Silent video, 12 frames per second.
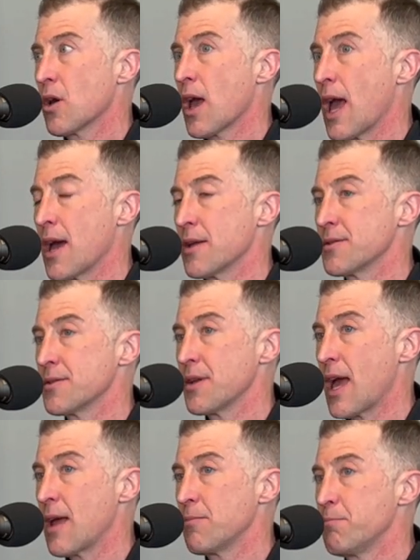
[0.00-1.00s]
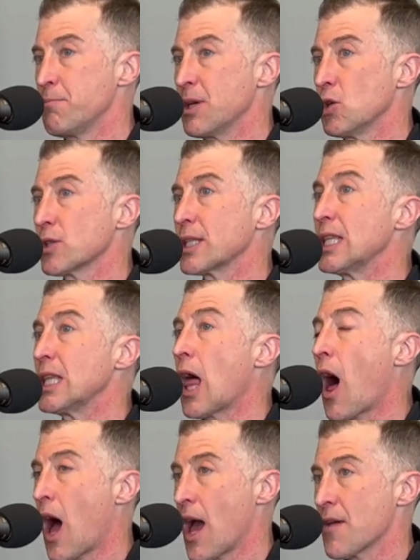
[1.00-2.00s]
and build
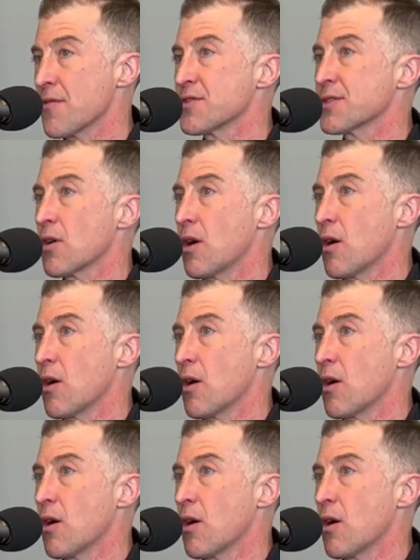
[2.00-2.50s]
lives